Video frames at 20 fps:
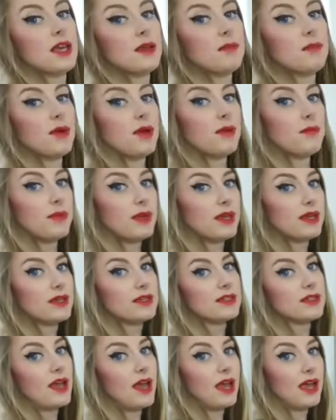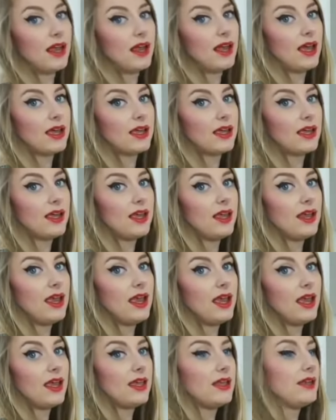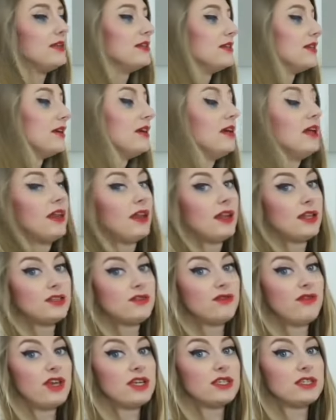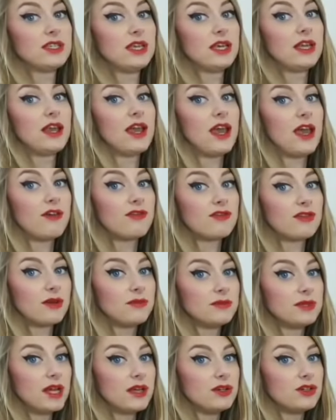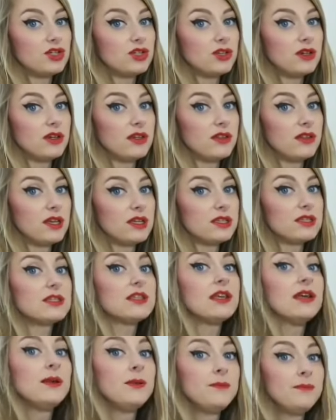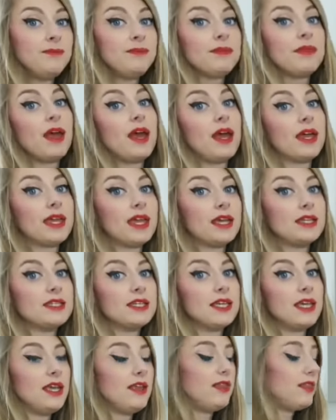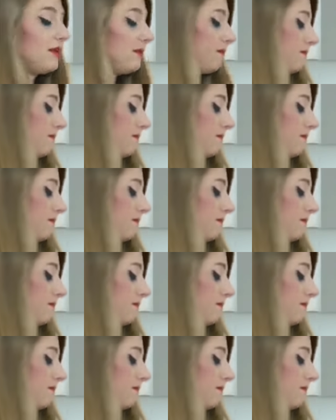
it, but because I like it, and let's face it, after I'm done shooting this, I get to eat